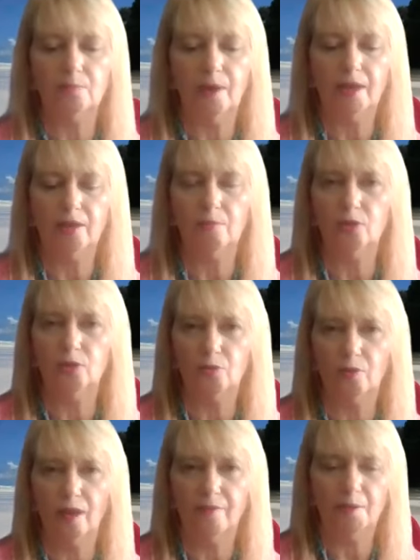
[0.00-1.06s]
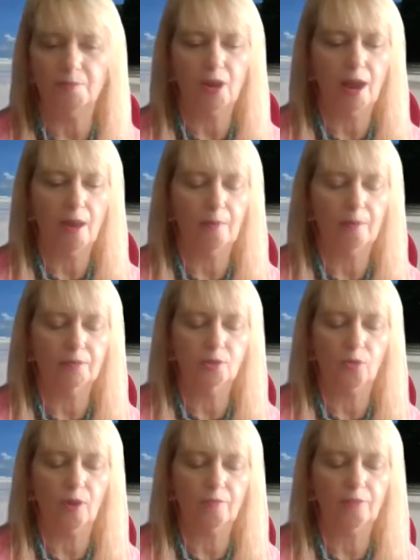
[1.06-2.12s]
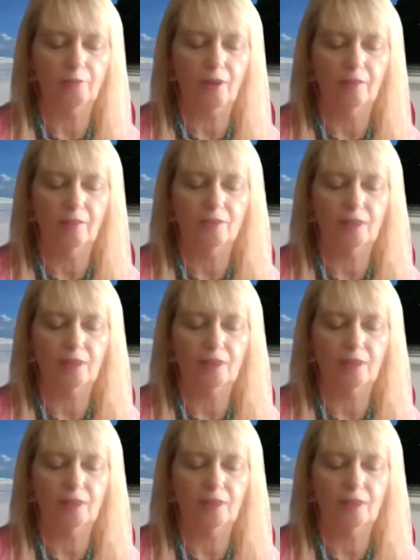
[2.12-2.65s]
And my usual high vibe tribe, so grateful for all of you.